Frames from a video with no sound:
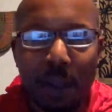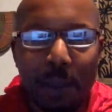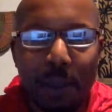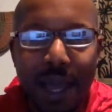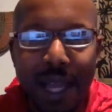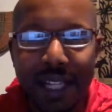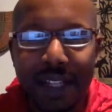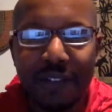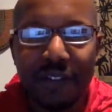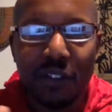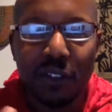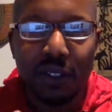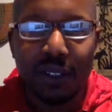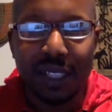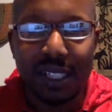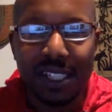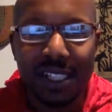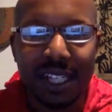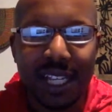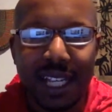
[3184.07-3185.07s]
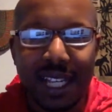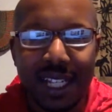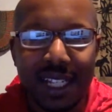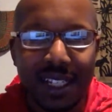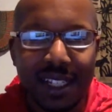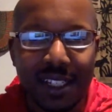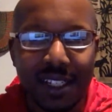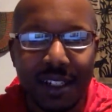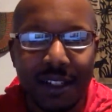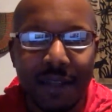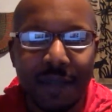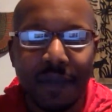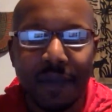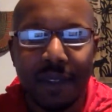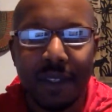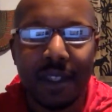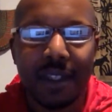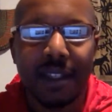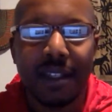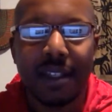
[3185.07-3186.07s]
a back and forth exchange.
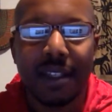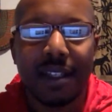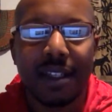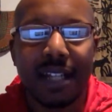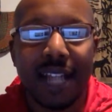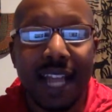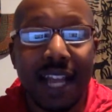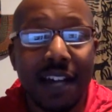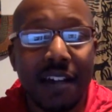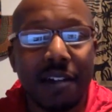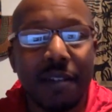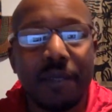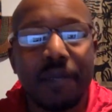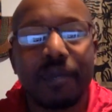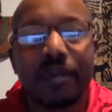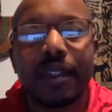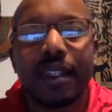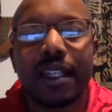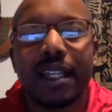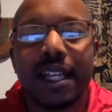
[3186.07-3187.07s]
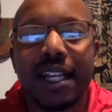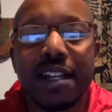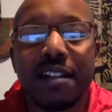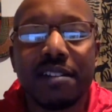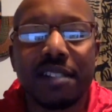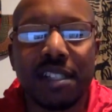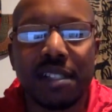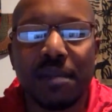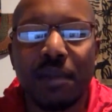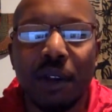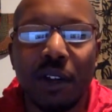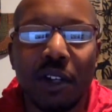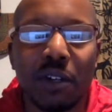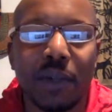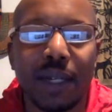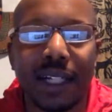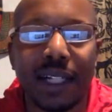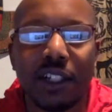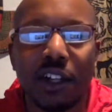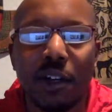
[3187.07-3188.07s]
Now, here's a smarter
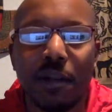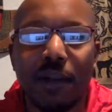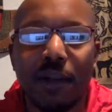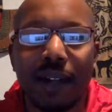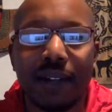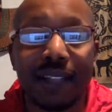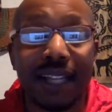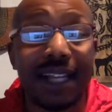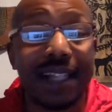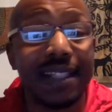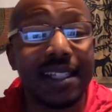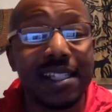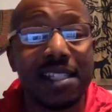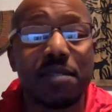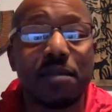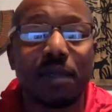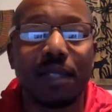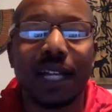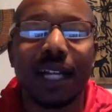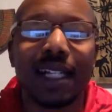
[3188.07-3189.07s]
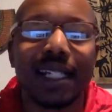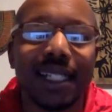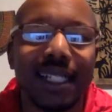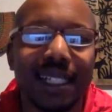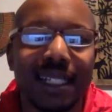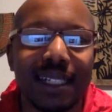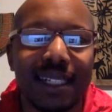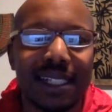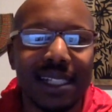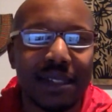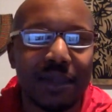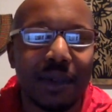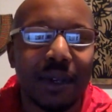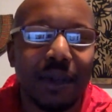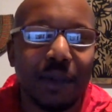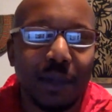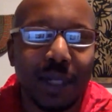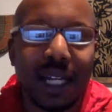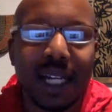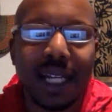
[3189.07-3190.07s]
way to go about that. And this is what I did. And this is
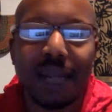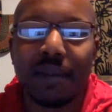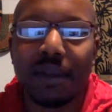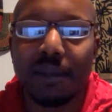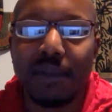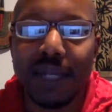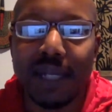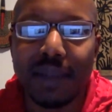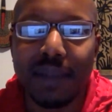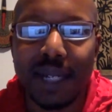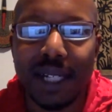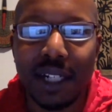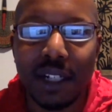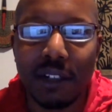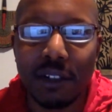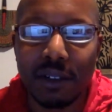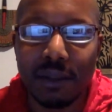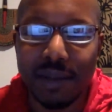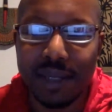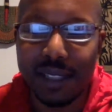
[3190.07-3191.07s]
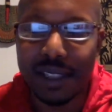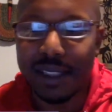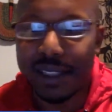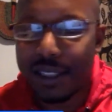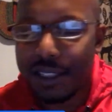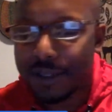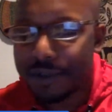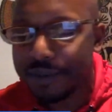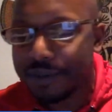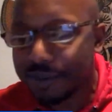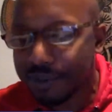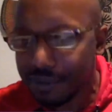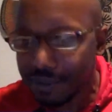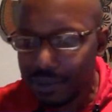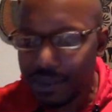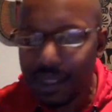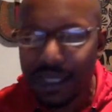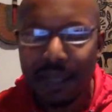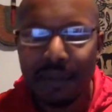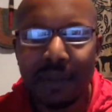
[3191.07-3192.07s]
what I implemented in my notary business.
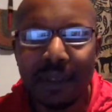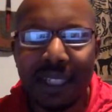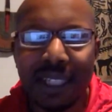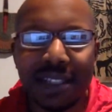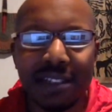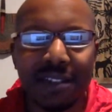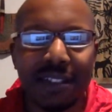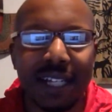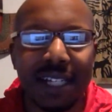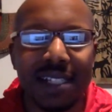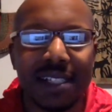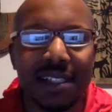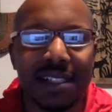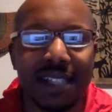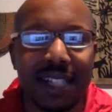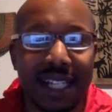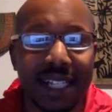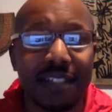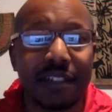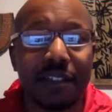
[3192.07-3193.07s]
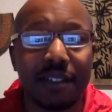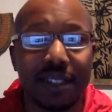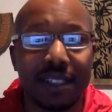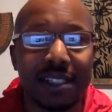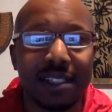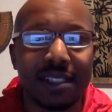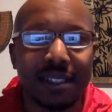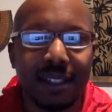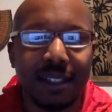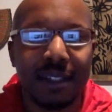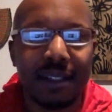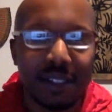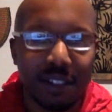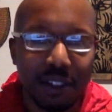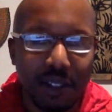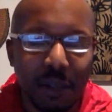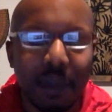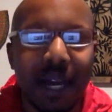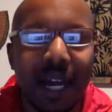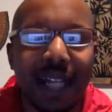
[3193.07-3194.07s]
I'll let you guys in on this
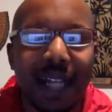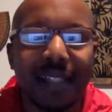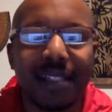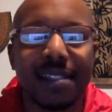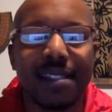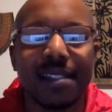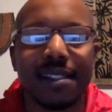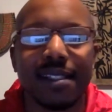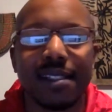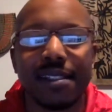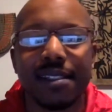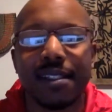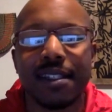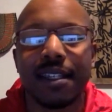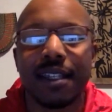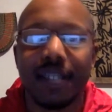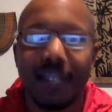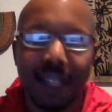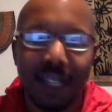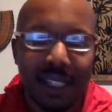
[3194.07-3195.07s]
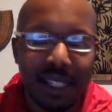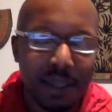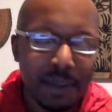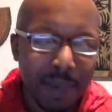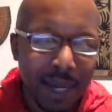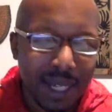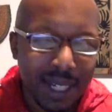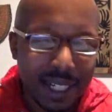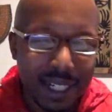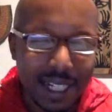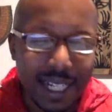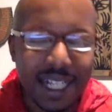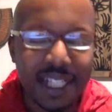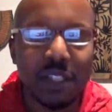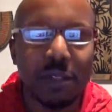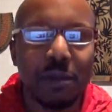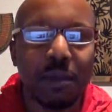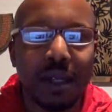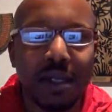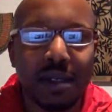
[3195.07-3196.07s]
sort of behind the scenes. Somebody
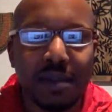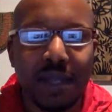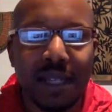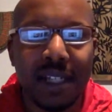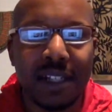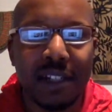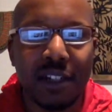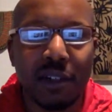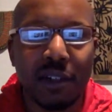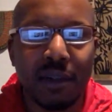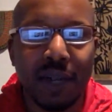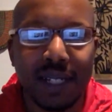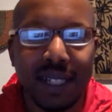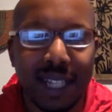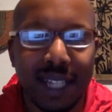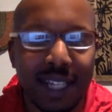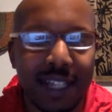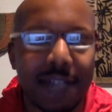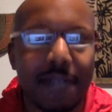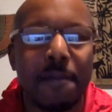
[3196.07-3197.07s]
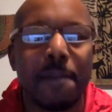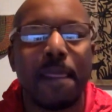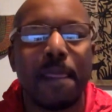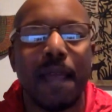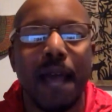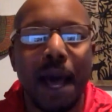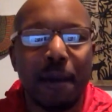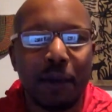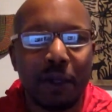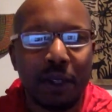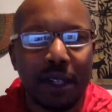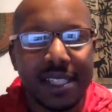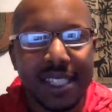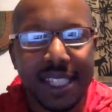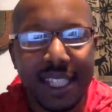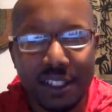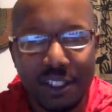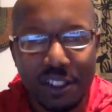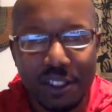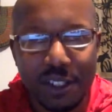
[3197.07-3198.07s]
interrupts me during my day. I'm on a
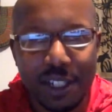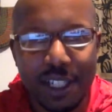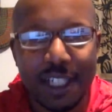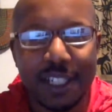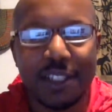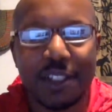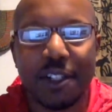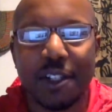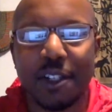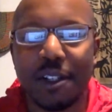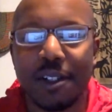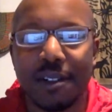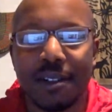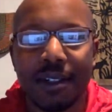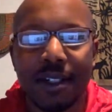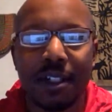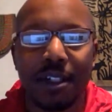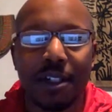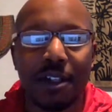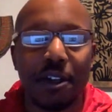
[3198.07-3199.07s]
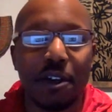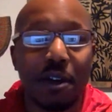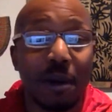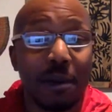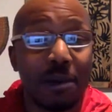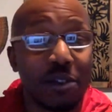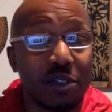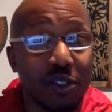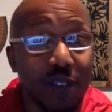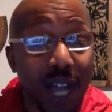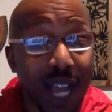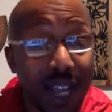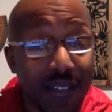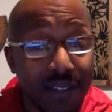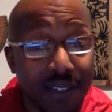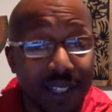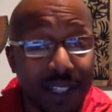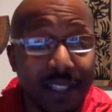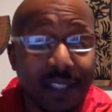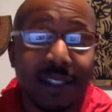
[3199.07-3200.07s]
sales training call, or I'm
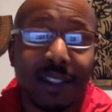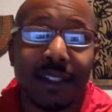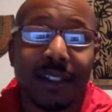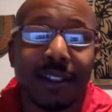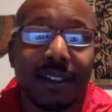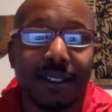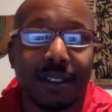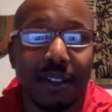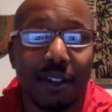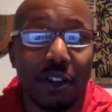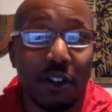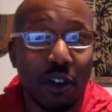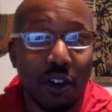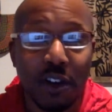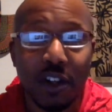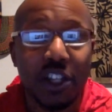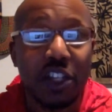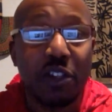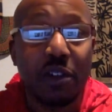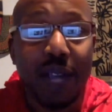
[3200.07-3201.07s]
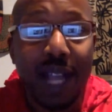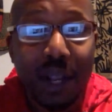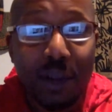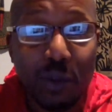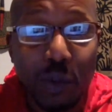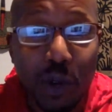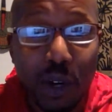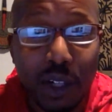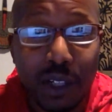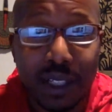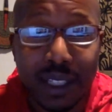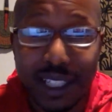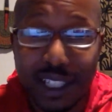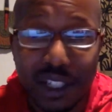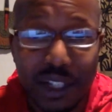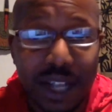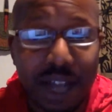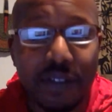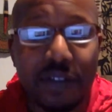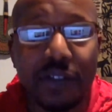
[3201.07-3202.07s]
driving, or you're at work because
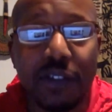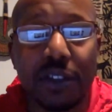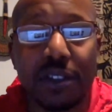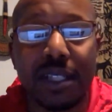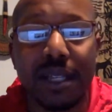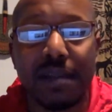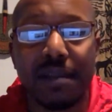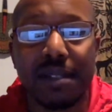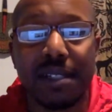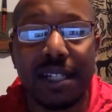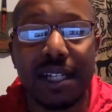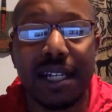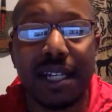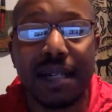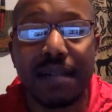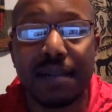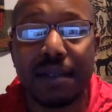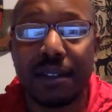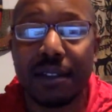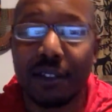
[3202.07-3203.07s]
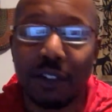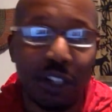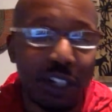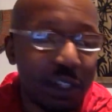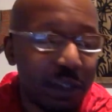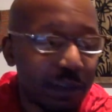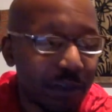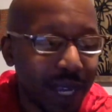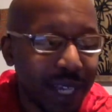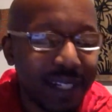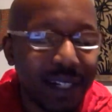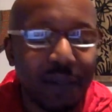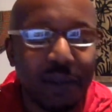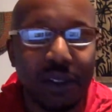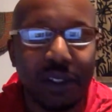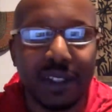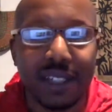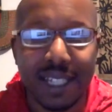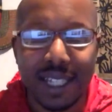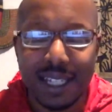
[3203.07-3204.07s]
you have a full-time job, or you're hanging out
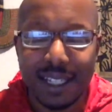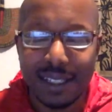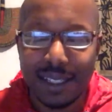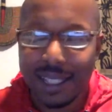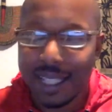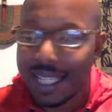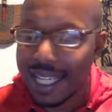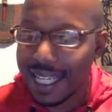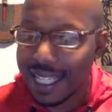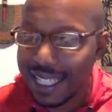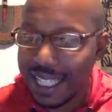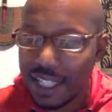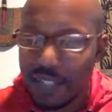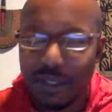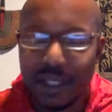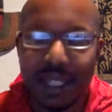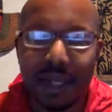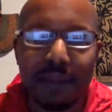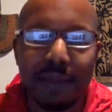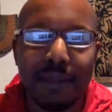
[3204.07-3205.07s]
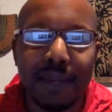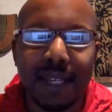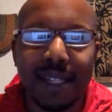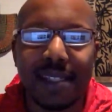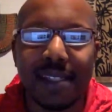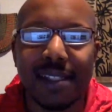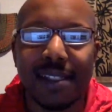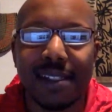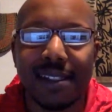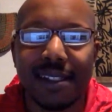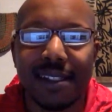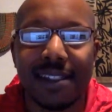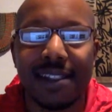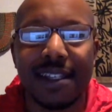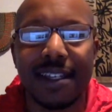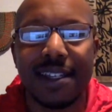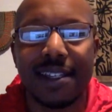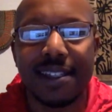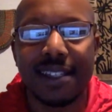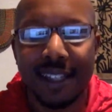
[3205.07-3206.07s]
with your kids. And then you get a message. It
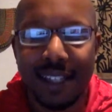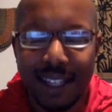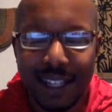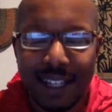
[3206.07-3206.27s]
says,